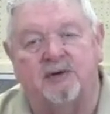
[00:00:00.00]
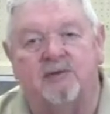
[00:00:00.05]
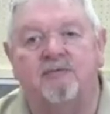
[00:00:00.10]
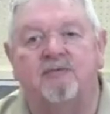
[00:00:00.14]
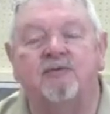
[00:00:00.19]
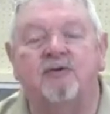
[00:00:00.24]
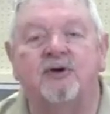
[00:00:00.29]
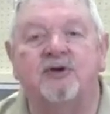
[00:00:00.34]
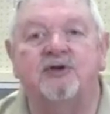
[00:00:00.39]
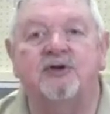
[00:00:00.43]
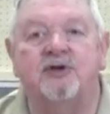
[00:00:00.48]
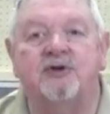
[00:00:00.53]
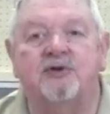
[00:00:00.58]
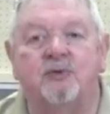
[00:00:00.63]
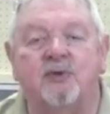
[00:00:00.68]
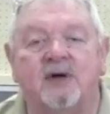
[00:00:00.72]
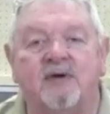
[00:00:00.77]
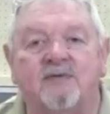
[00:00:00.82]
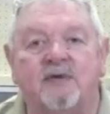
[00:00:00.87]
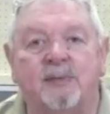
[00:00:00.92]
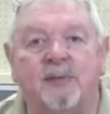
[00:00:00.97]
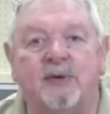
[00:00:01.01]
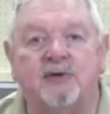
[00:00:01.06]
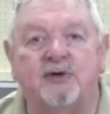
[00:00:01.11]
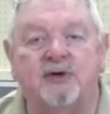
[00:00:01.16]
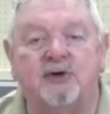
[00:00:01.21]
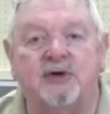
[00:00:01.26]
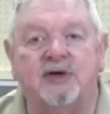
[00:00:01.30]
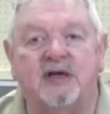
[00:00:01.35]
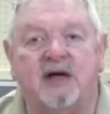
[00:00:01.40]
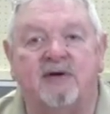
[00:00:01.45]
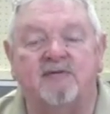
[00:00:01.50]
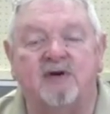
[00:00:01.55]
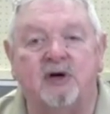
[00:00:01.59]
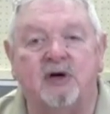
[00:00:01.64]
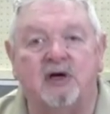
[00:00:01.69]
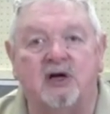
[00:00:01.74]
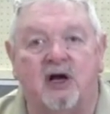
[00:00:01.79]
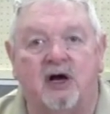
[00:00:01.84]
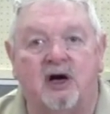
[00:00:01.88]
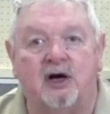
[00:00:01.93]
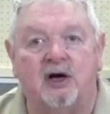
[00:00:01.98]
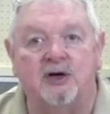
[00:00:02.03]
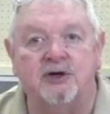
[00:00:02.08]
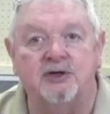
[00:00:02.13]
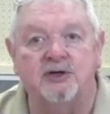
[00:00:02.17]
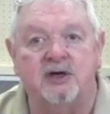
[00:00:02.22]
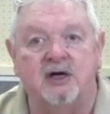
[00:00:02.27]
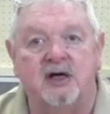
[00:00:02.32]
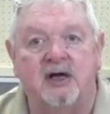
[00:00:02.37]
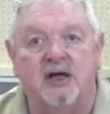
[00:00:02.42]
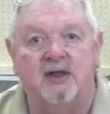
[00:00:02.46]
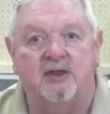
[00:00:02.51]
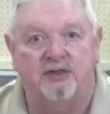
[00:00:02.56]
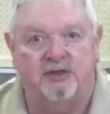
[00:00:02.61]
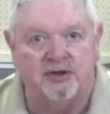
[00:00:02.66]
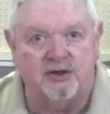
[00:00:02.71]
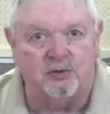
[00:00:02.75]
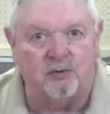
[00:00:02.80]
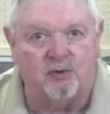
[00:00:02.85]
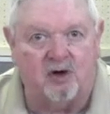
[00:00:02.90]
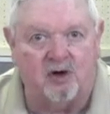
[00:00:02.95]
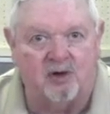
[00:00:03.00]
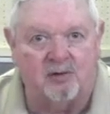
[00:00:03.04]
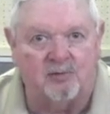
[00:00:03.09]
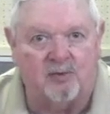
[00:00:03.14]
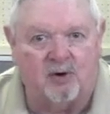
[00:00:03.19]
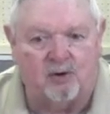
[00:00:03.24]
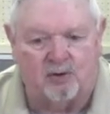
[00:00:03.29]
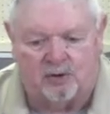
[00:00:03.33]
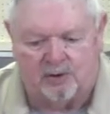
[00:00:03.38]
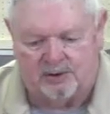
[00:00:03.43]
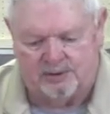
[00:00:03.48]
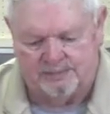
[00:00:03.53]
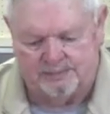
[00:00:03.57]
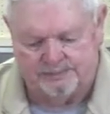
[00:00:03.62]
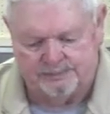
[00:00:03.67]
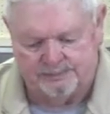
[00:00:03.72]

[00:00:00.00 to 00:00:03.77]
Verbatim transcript: For instance, what if I'm turning a very large thin wall bowl?